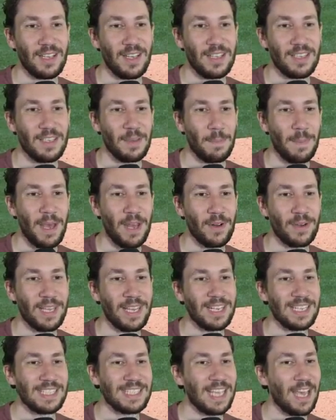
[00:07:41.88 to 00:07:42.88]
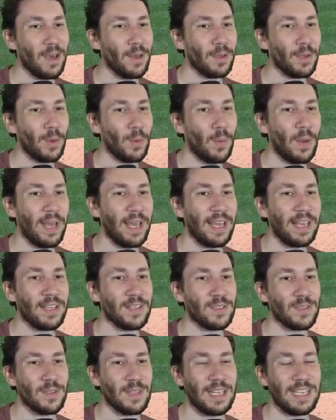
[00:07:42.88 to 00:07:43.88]
You better get it down and away
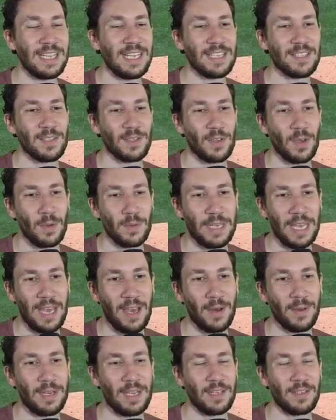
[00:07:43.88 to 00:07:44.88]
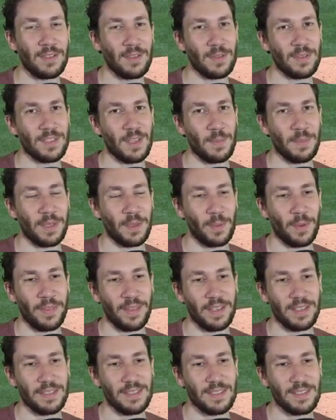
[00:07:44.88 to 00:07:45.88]
so that he has to go down and do something with
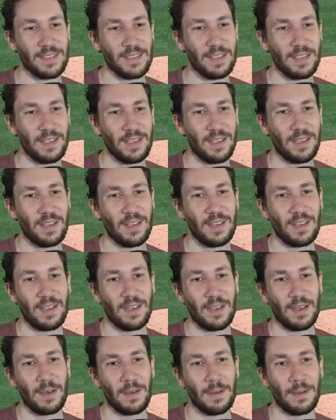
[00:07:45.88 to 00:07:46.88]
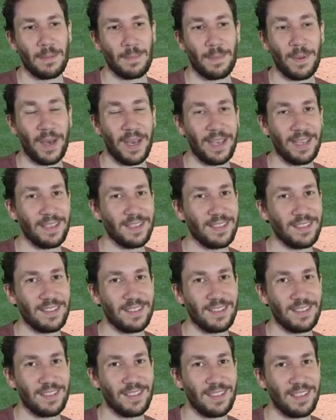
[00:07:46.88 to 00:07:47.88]
us. But
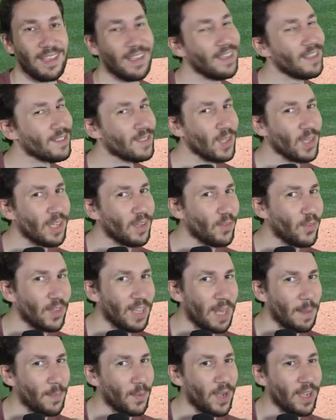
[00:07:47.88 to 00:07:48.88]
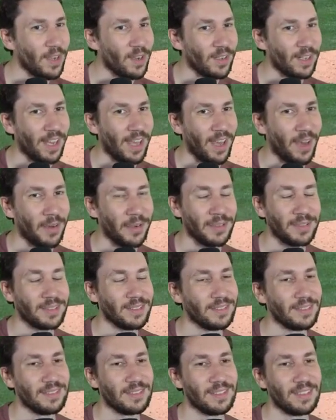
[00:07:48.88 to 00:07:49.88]
he's looking for that breaker now.
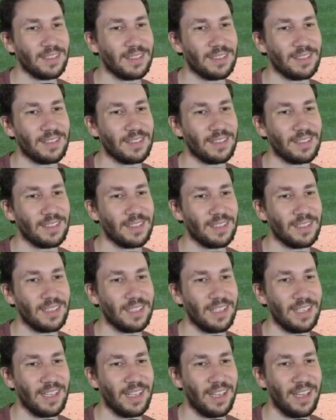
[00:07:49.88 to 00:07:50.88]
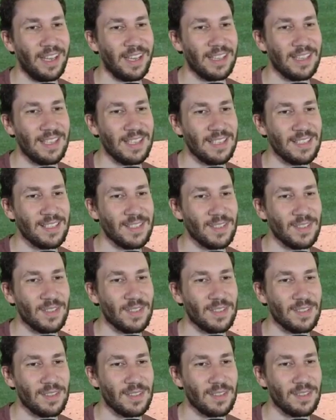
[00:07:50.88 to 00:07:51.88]
And this
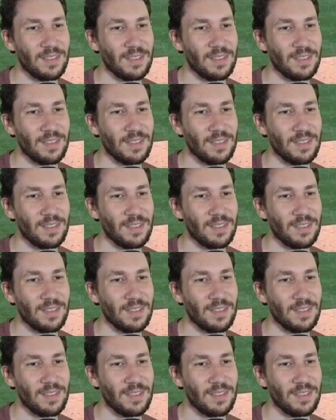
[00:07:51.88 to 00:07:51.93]
is,